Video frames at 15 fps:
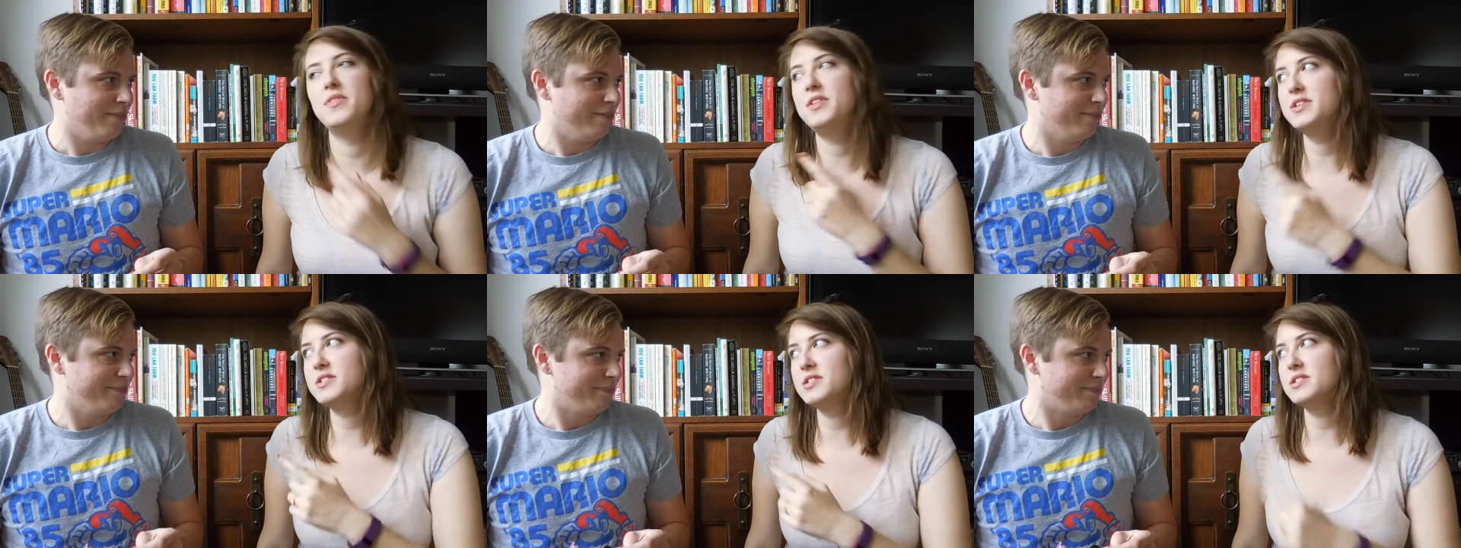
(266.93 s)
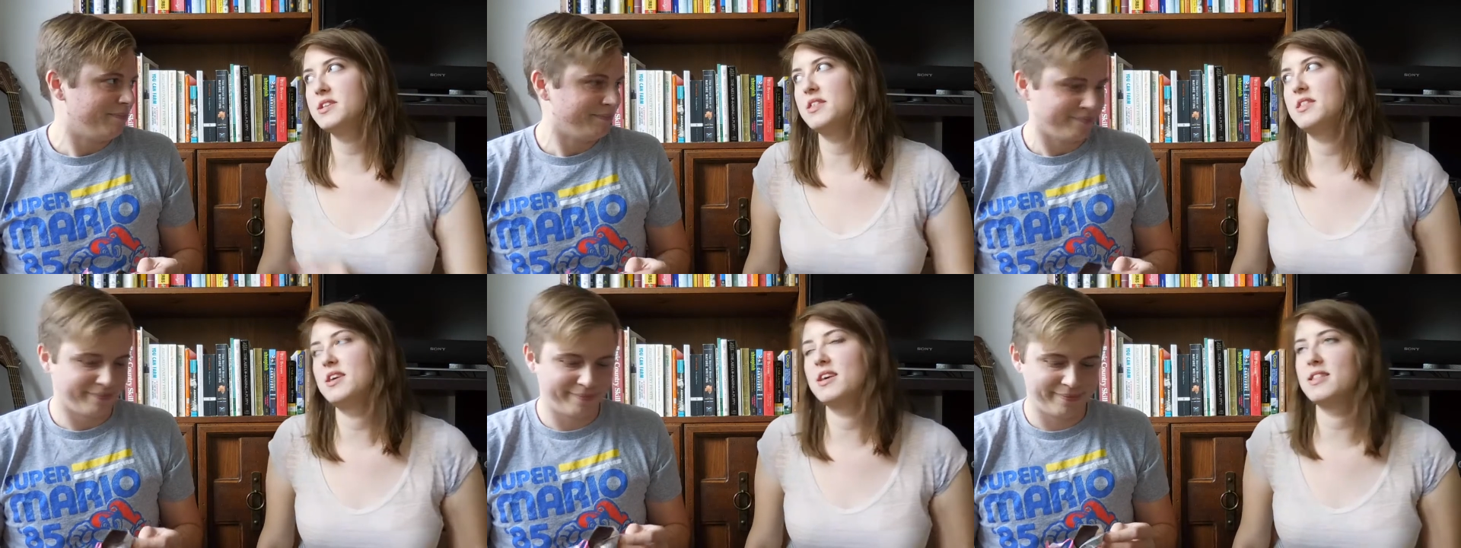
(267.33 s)
Speaker 1: This is a
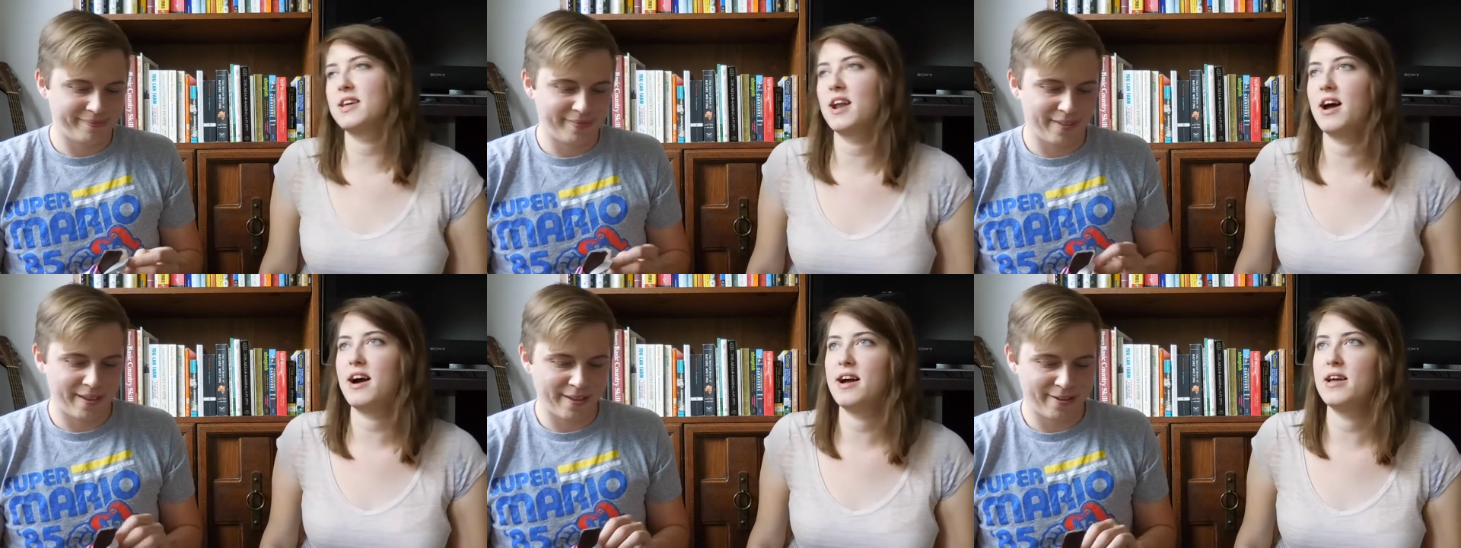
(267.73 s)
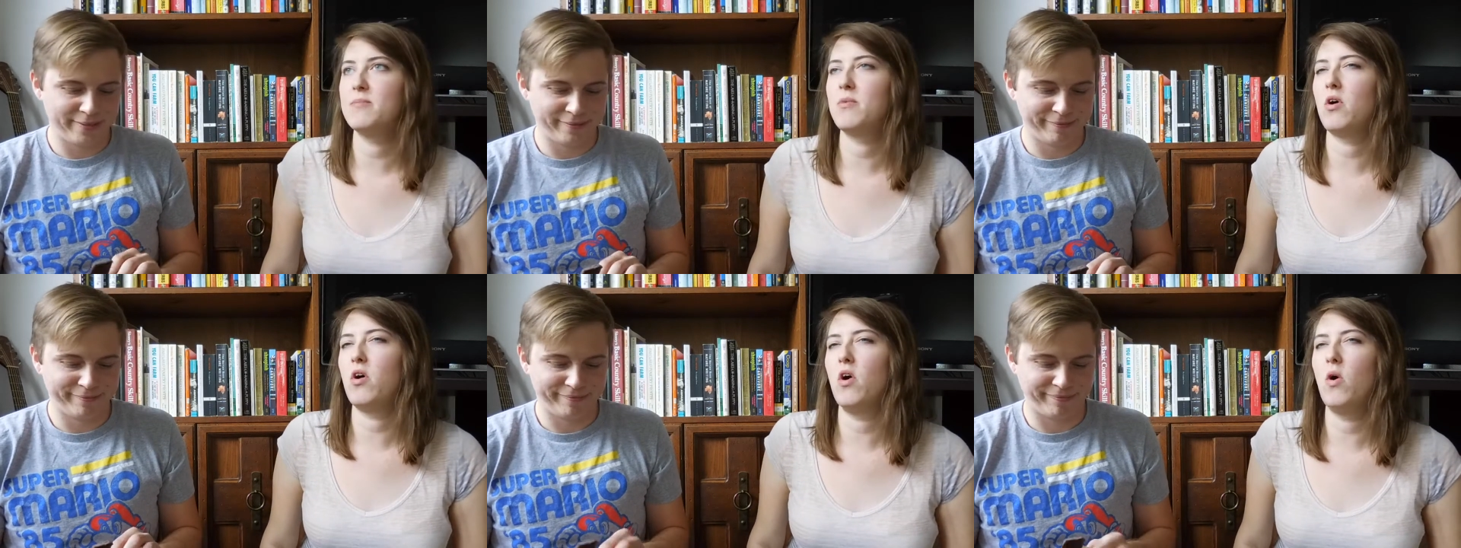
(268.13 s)
thing that I'm
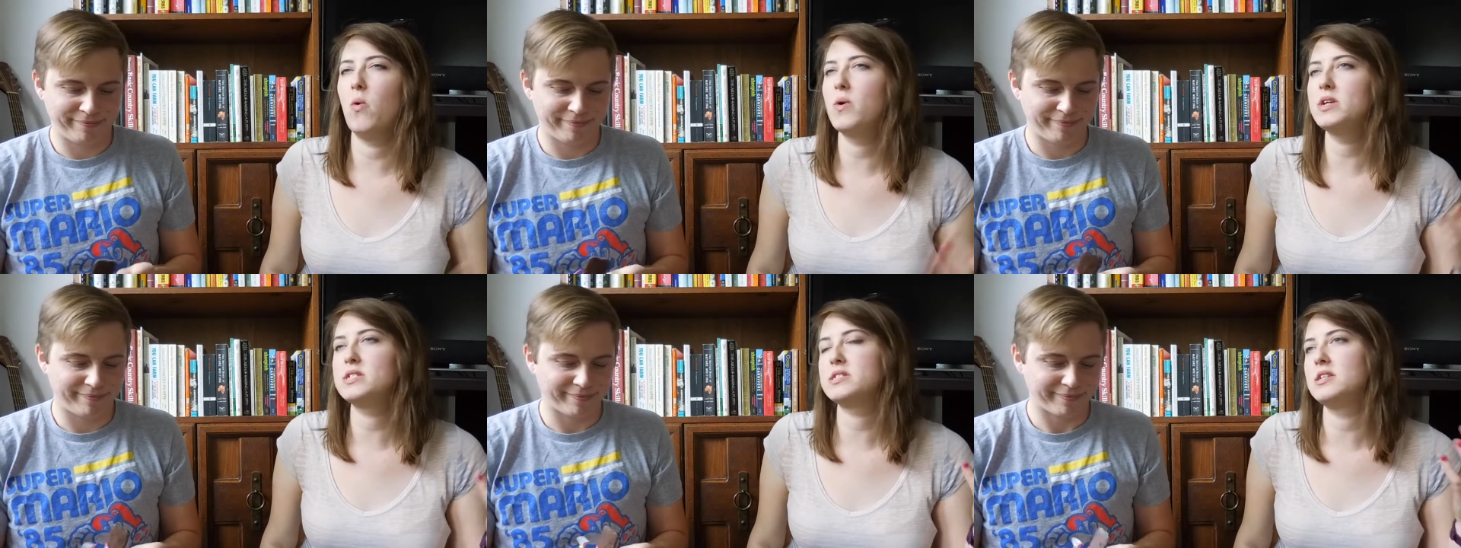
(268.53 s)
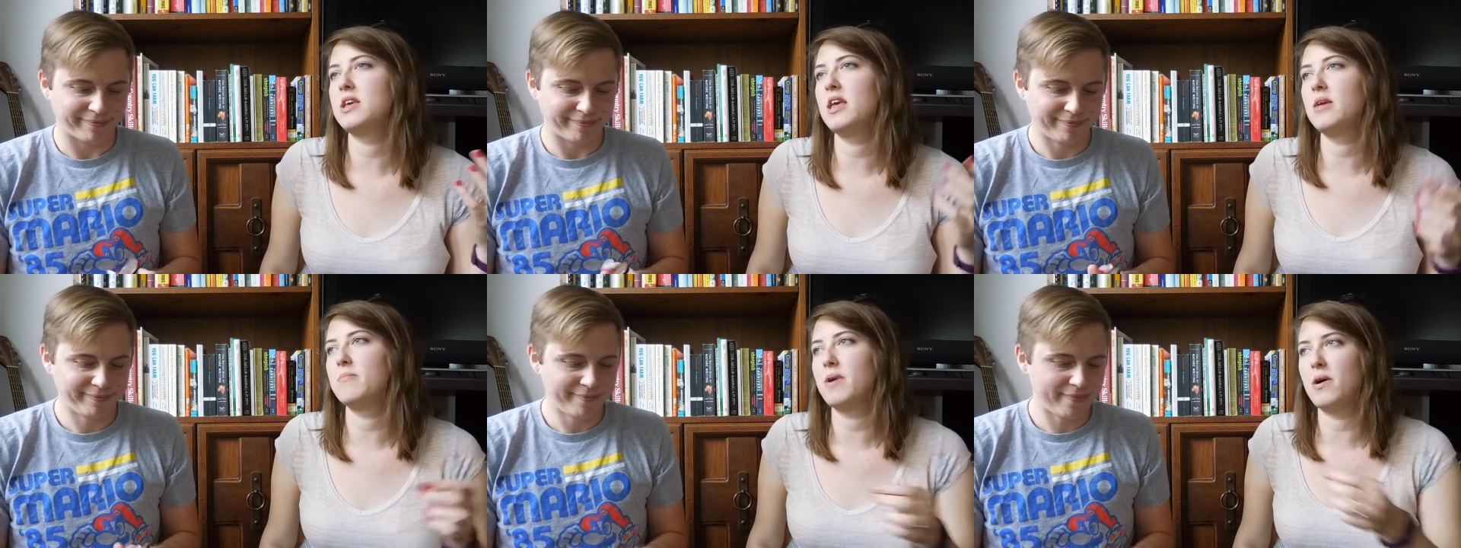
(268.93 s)
always
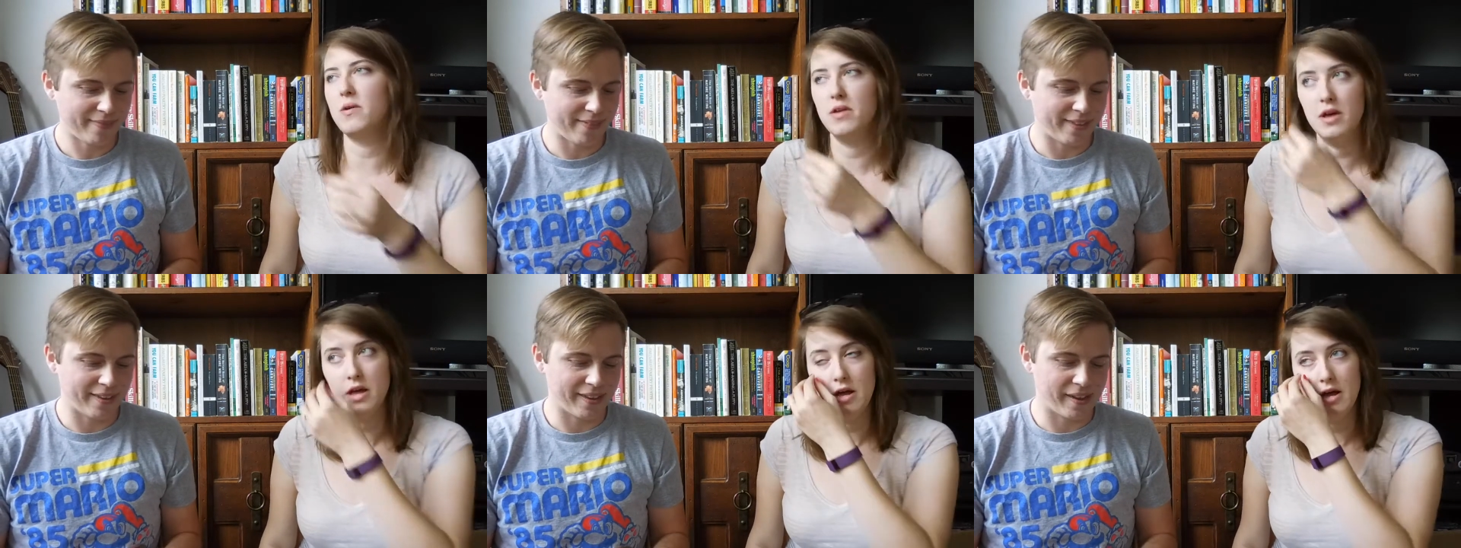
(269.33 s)
thinking about.